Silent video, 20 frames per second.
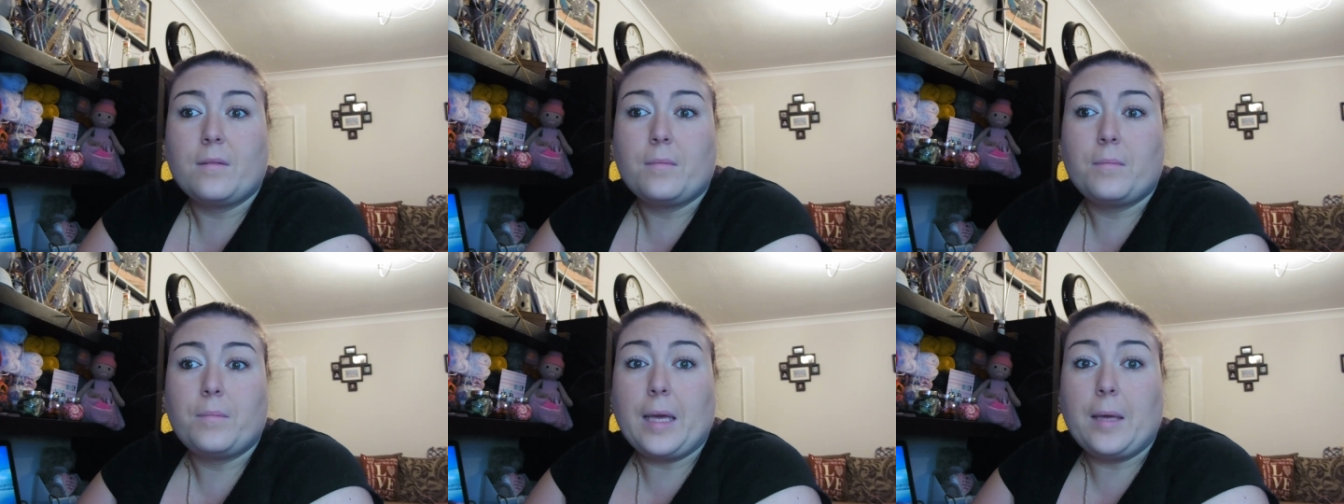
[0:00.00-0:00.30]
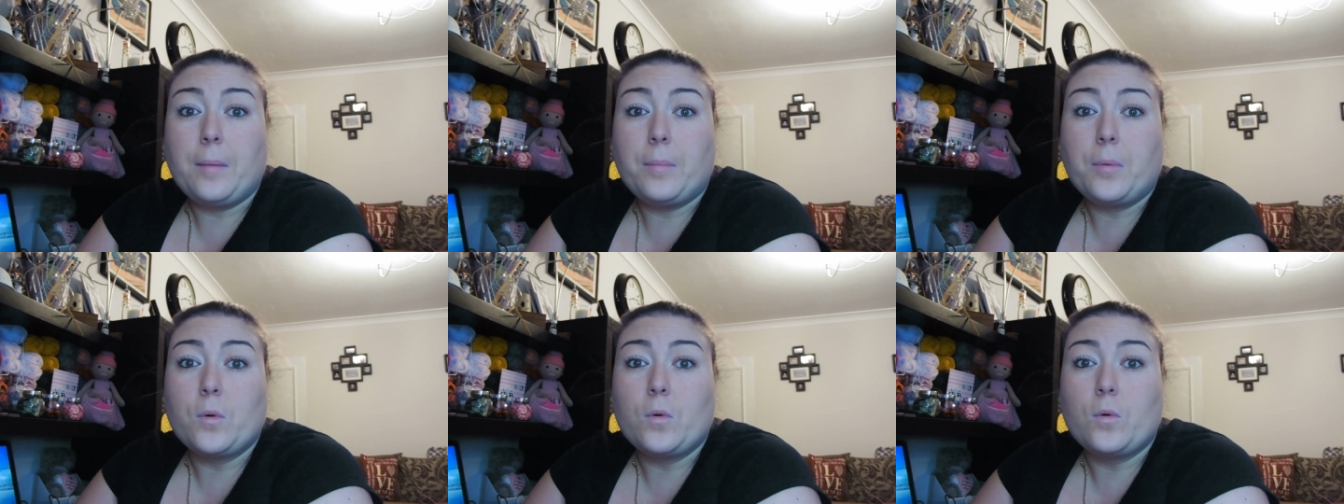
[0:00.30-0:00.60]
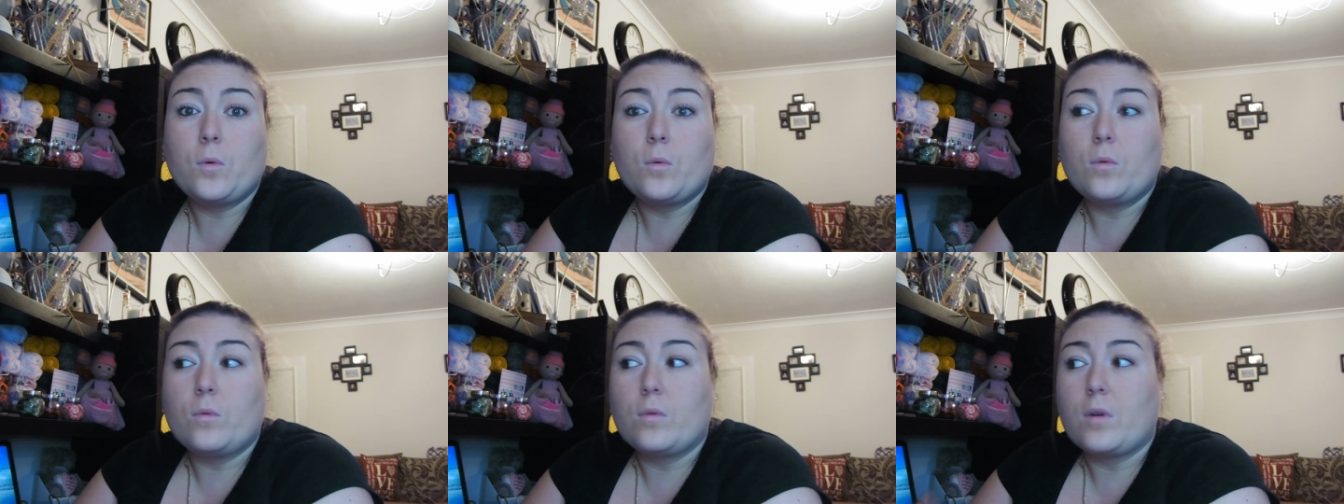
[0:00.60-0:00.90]

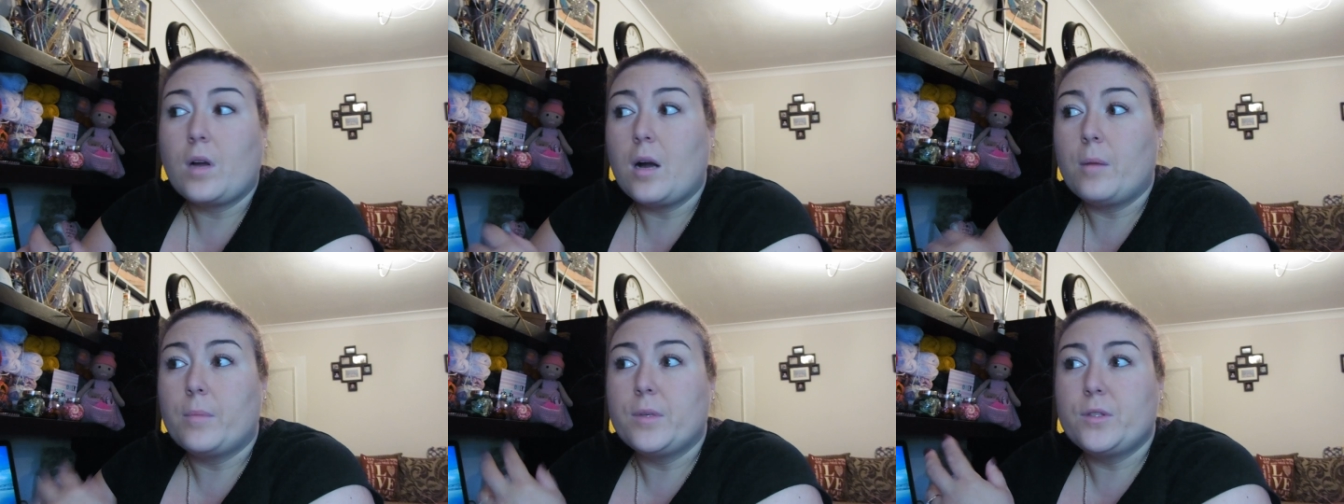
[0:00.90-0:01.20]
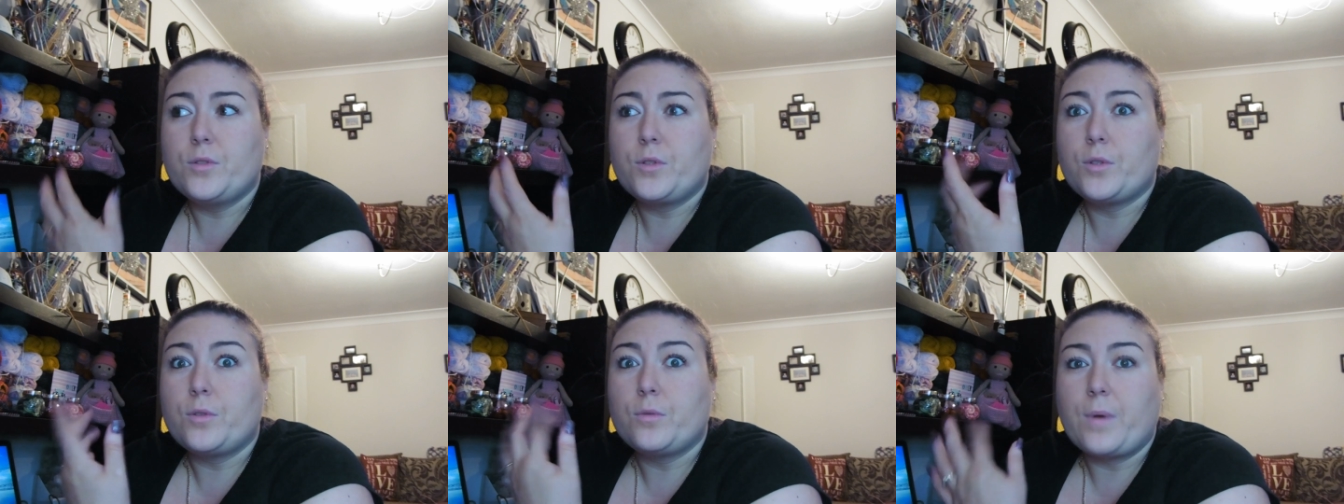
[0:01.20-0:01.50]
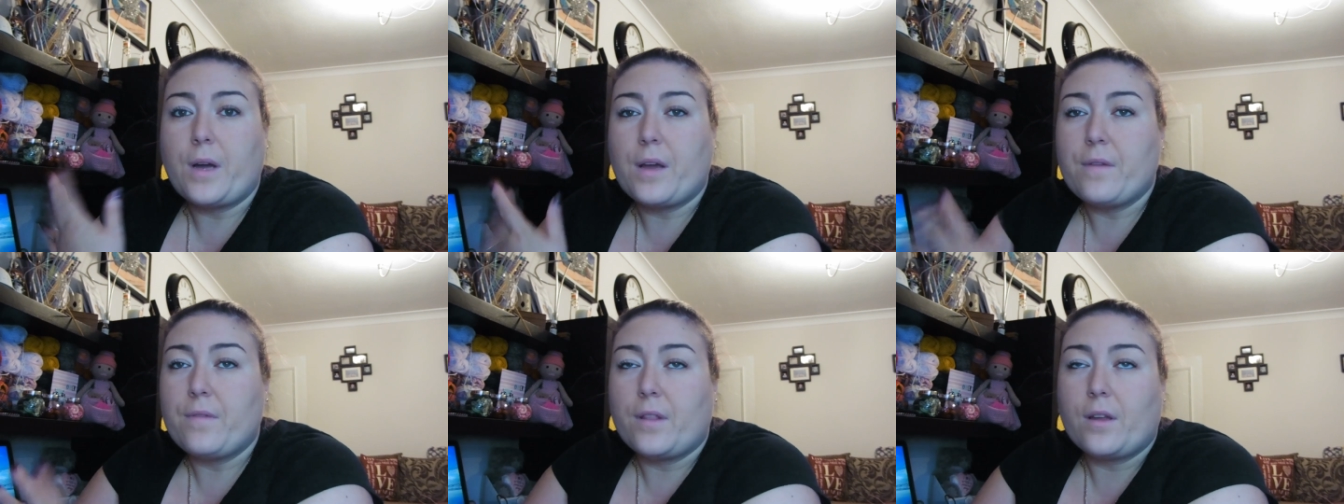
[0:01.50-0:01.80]
people come and do
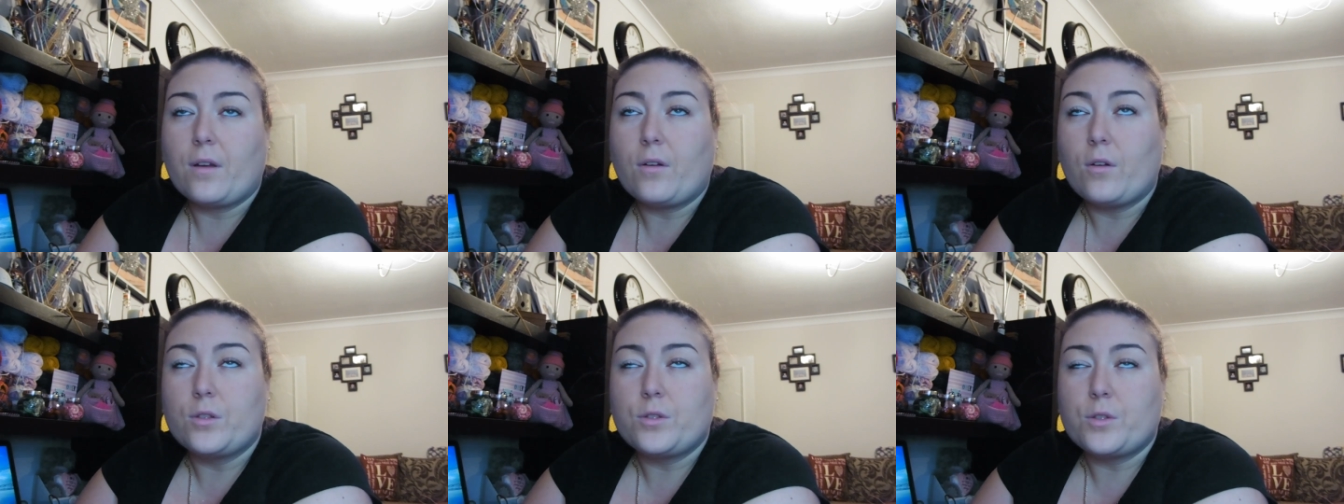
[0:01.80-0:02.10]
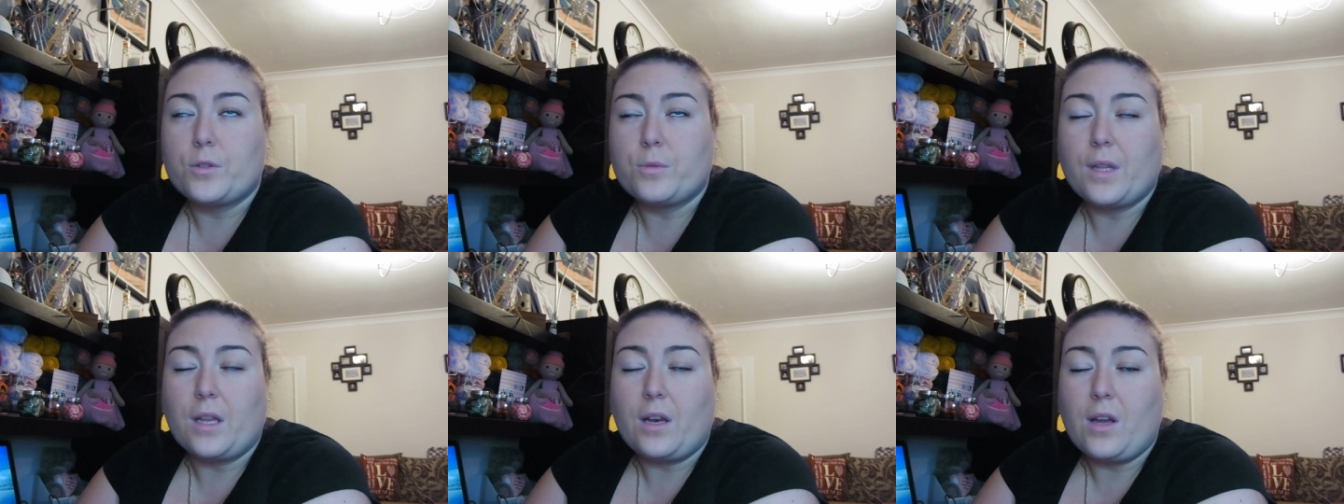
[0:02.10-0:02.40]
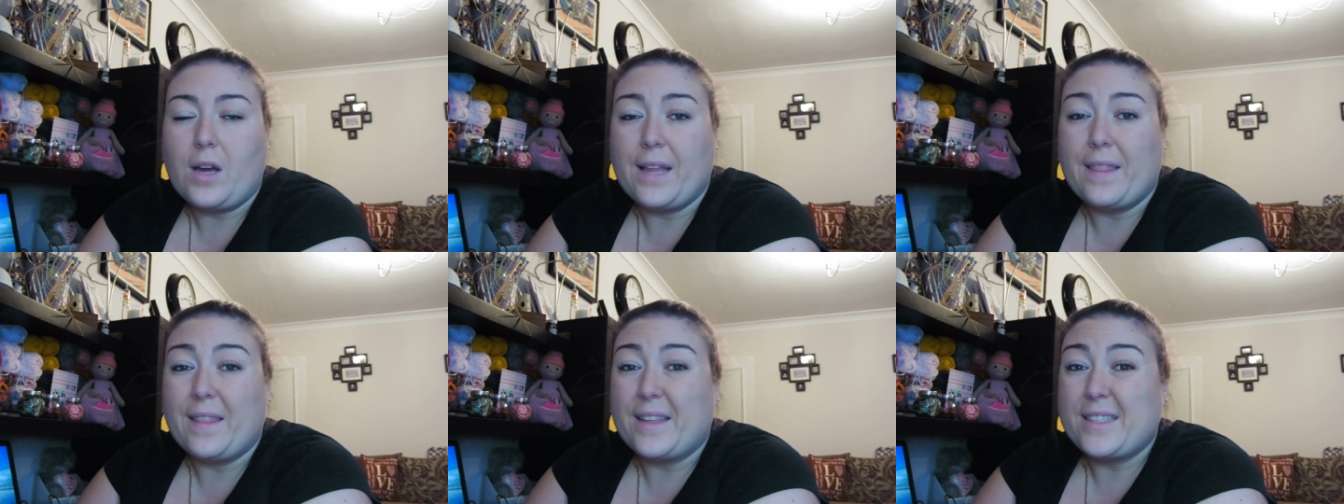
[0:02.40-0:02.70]
whatever they've got to do with the
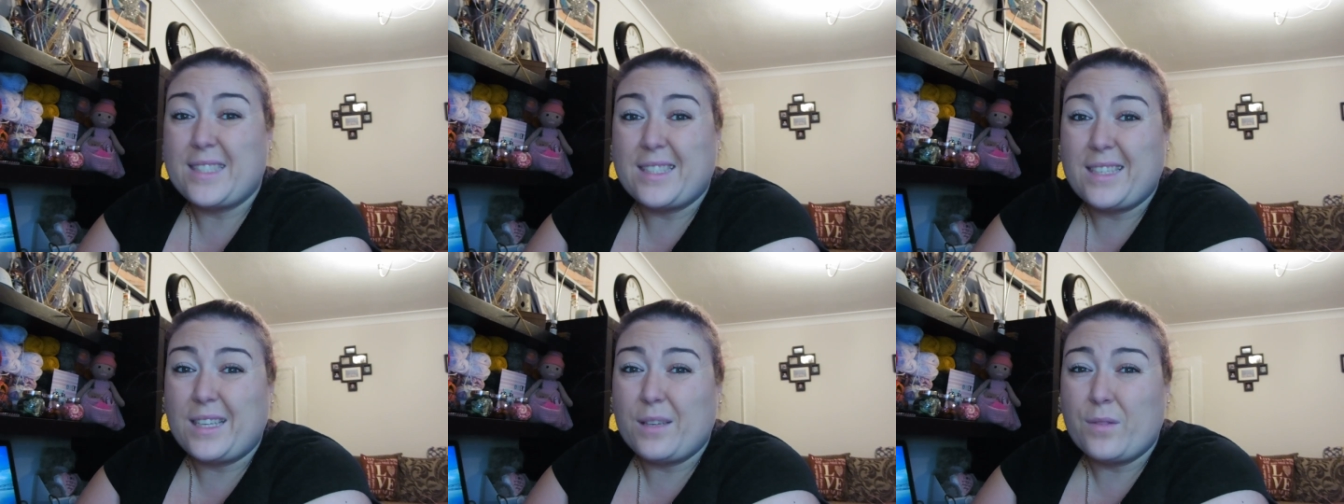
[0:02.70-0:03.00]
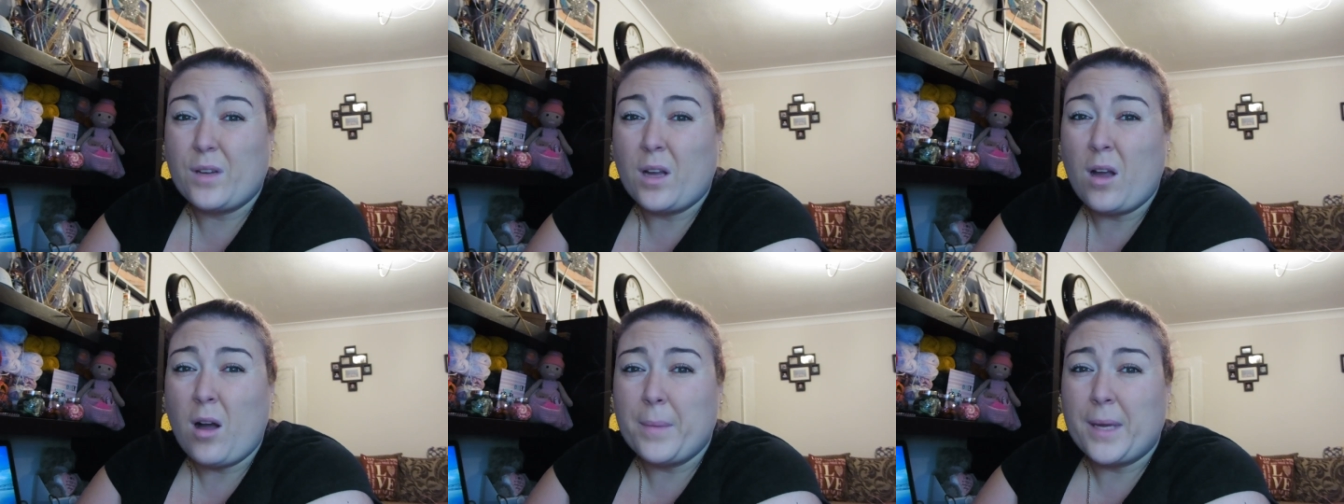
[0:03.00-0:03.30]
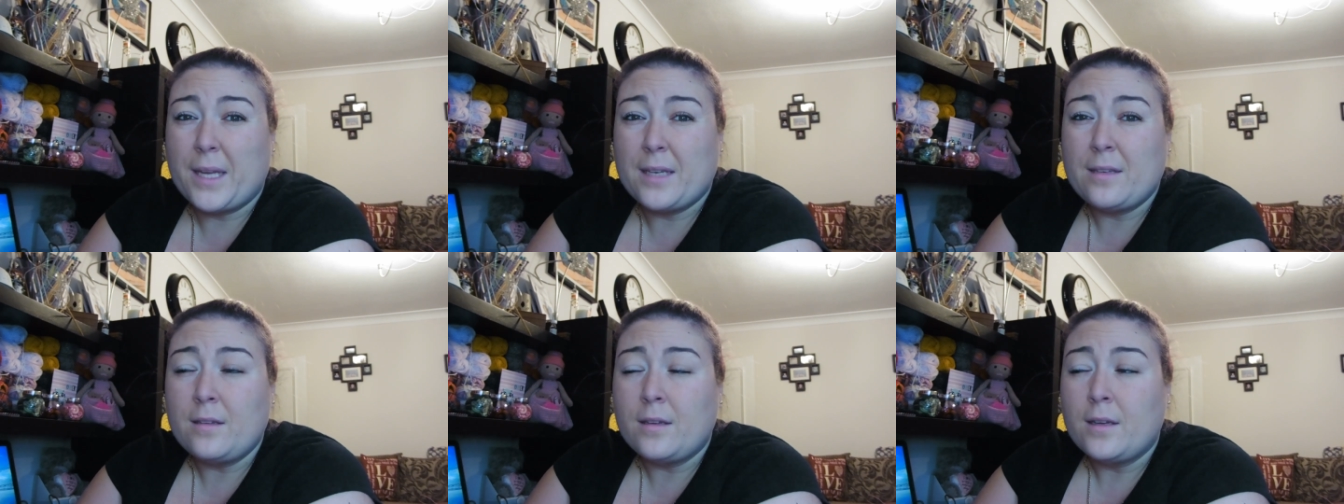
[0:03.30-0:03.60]
line, they didn't even come
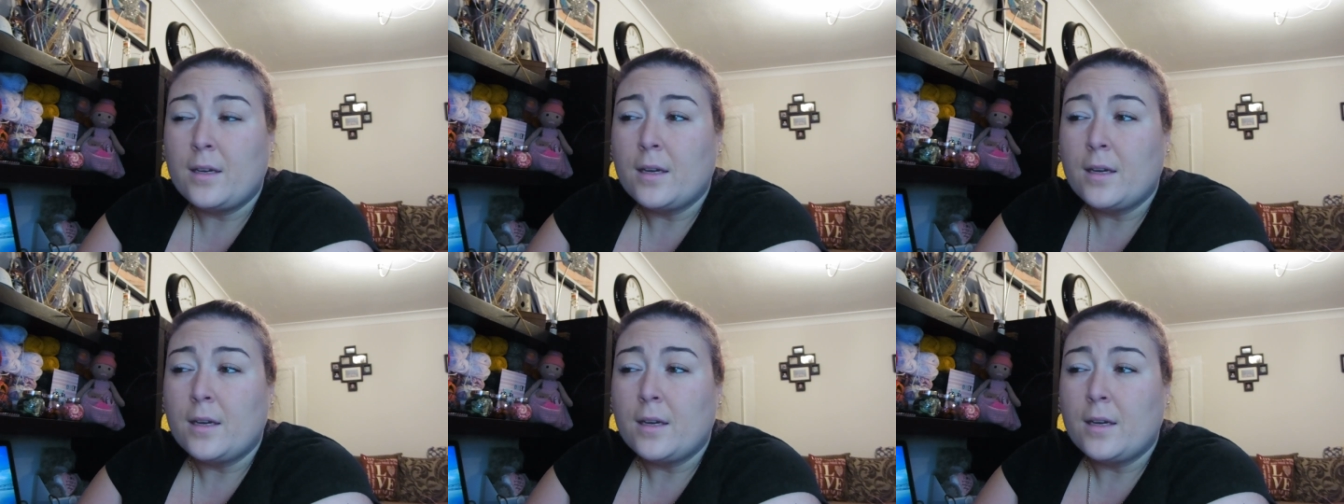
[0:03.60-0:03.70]
in.